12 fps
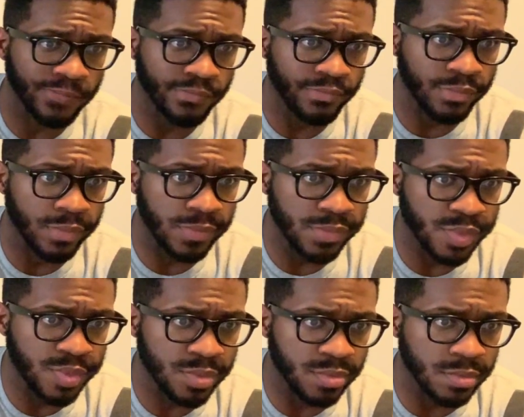It was a
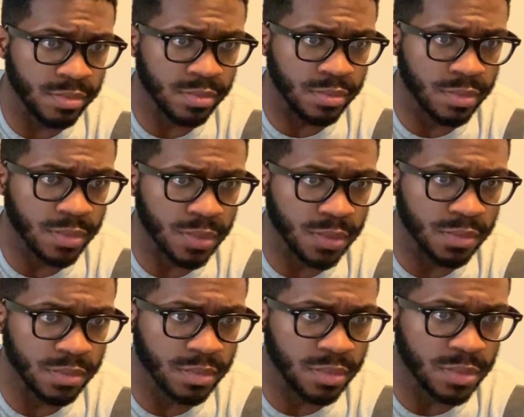night spirit that was
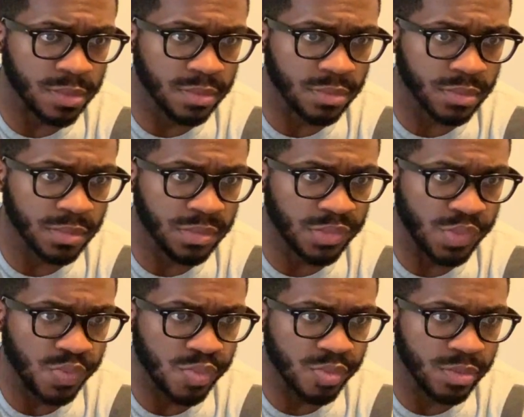there, and it
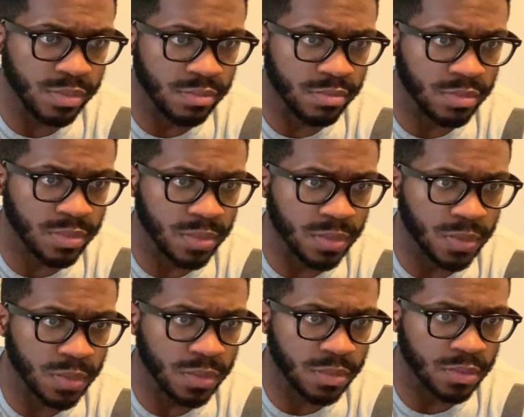left because it was
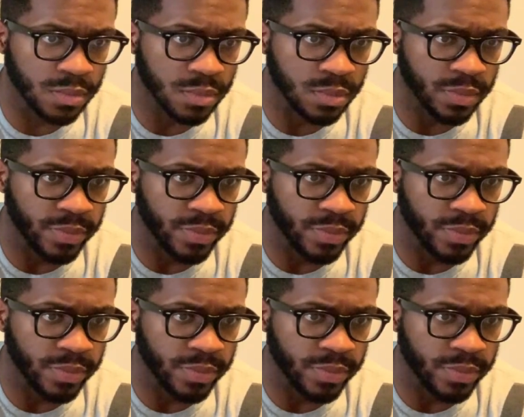now morning.